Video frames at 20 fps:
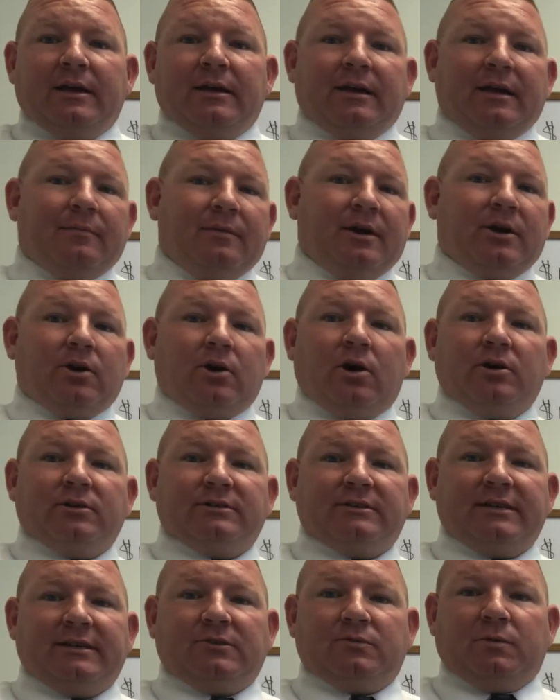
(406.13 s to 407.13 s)
Give me a call,
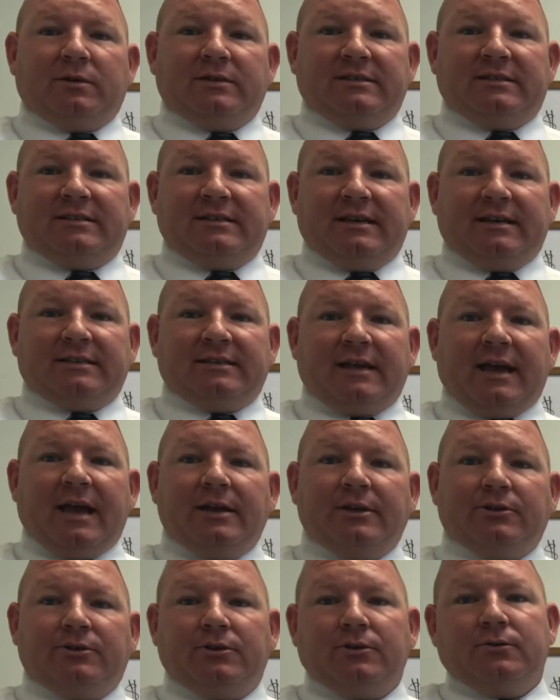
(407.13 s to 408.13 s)

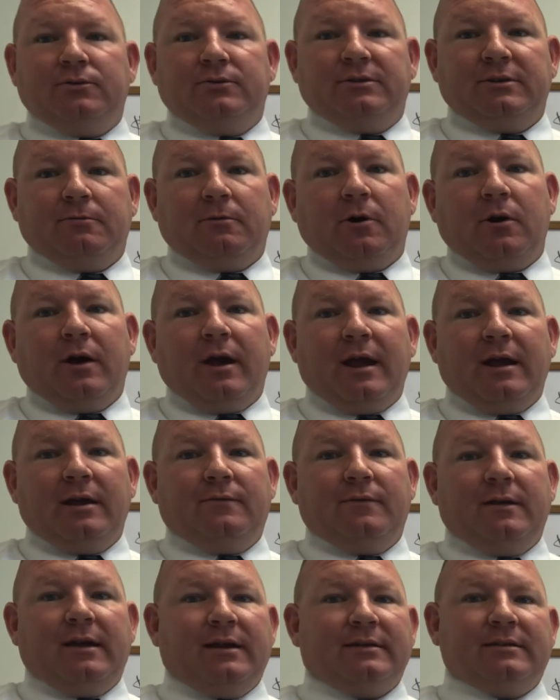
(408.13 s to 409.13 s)
616-8208.
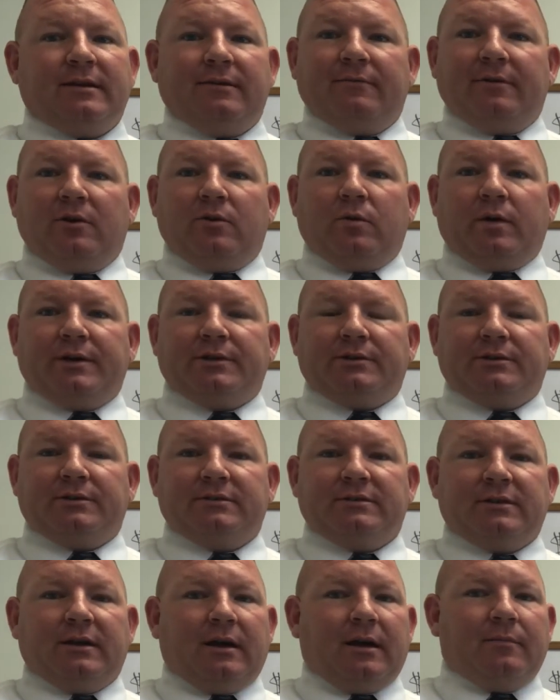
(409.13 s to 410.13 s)
If you guys have any
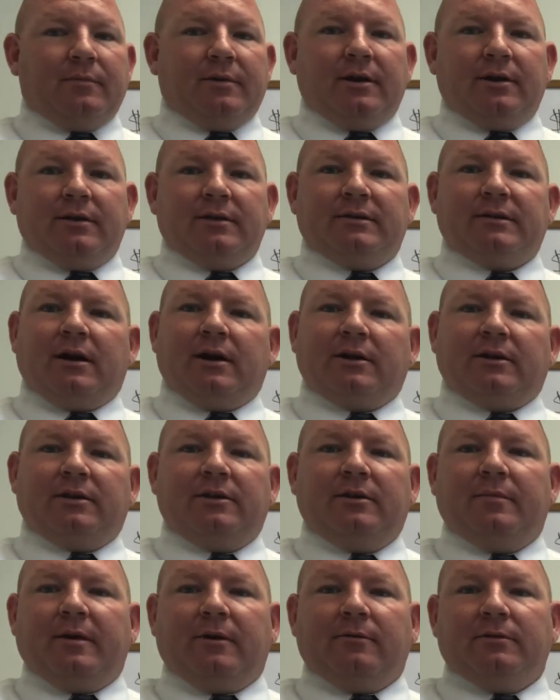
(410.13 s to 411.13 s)
questions, I'm here to talk to
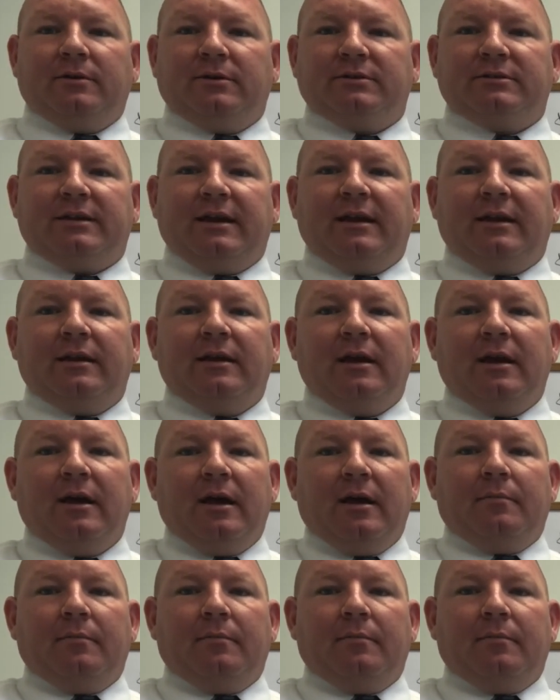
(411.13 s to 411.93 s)
you about real estate.